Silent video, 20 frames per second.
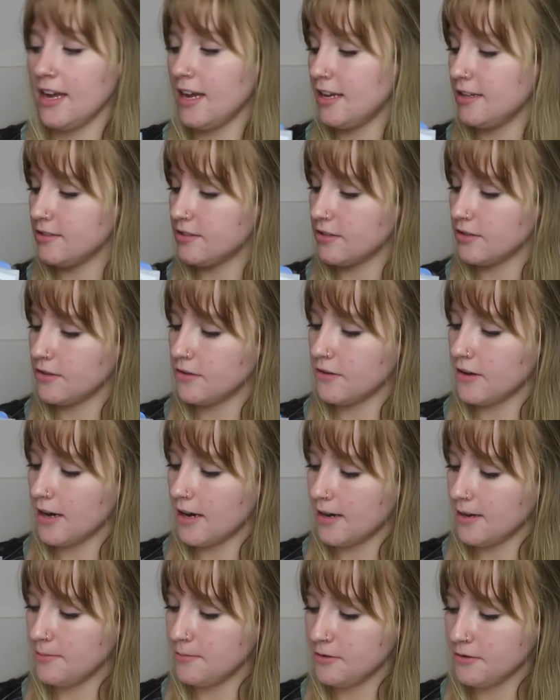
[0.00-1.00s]
And so
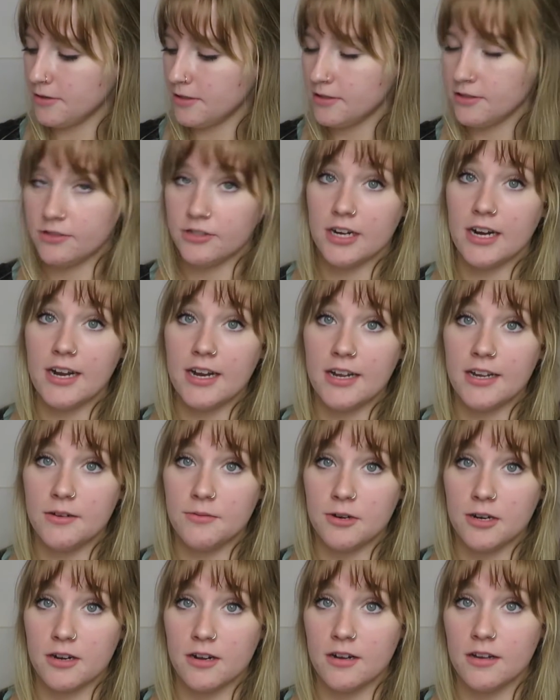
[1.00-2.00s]
I'm going to try
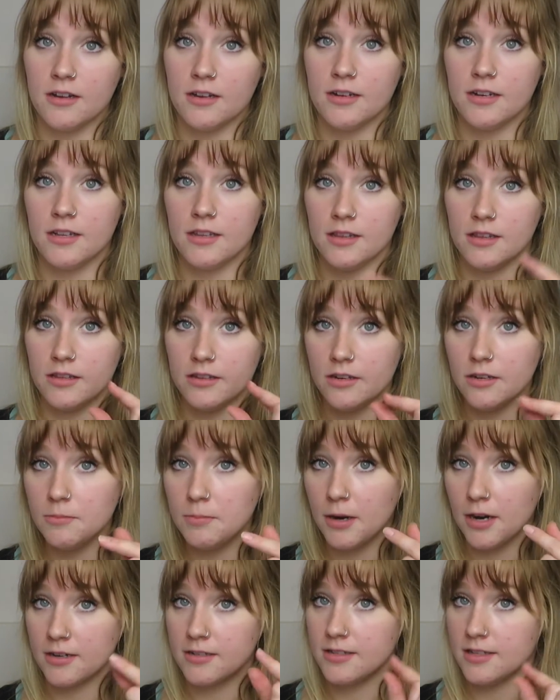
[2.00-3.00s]
and work on
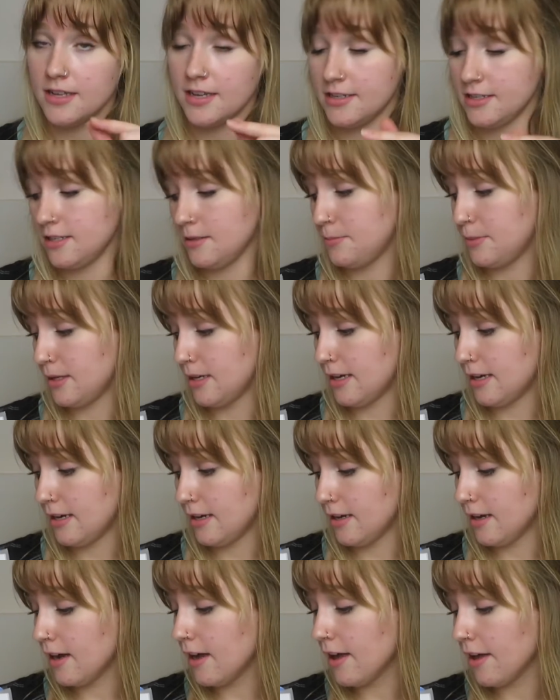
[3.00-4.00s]
little parts of the
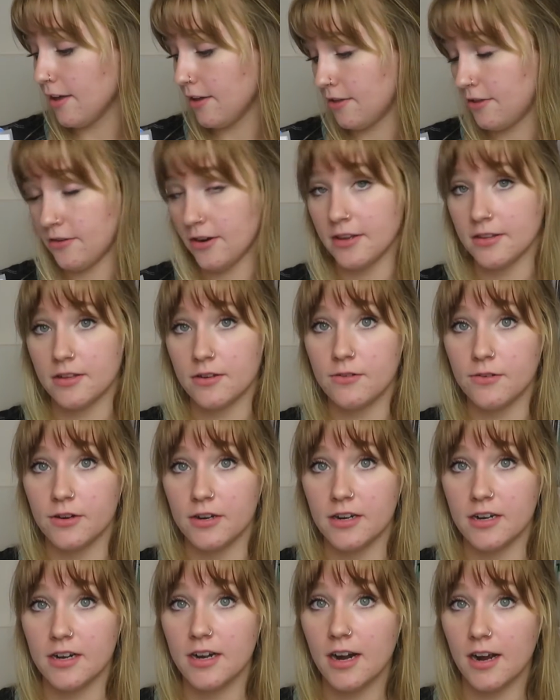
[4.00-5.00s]
edTPA throughout the
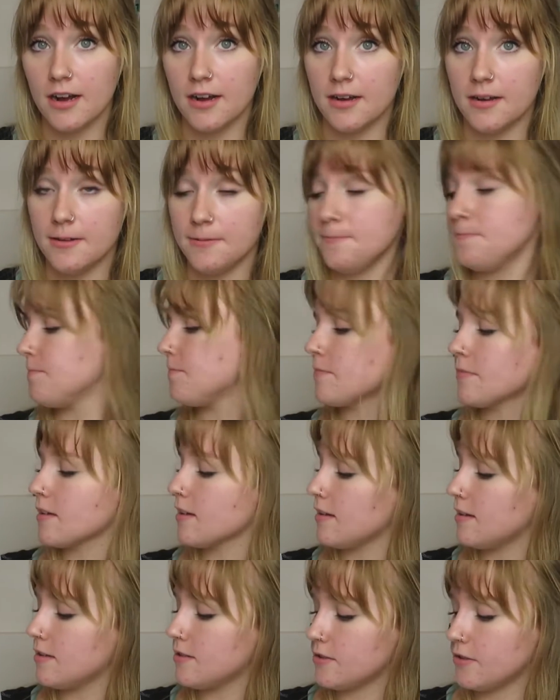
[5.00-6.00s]
quarter.
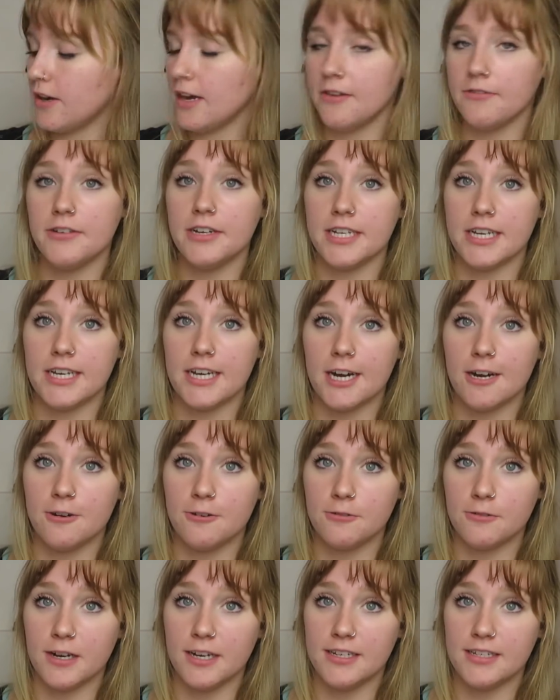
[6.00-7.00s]
So every day I
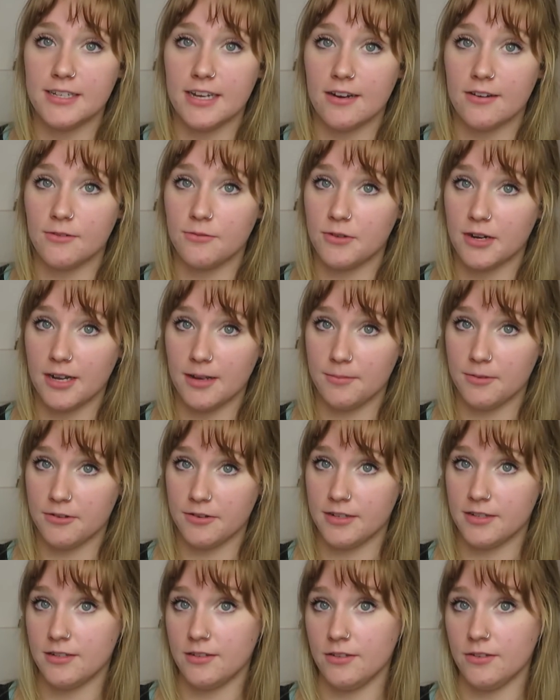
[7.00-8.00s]
will write down what I'm
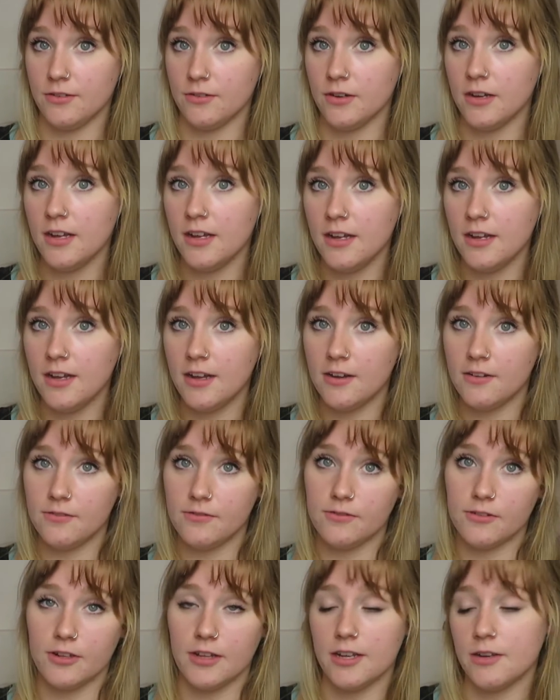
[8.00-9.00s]
going to do
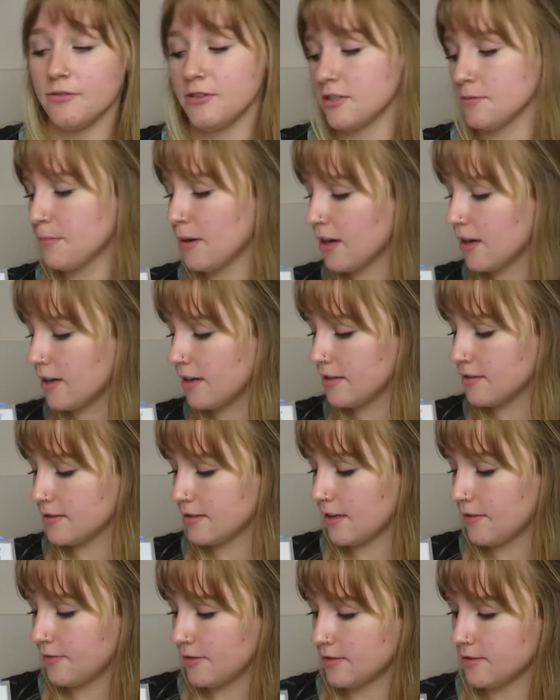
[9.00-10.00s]
for like which part and stuff.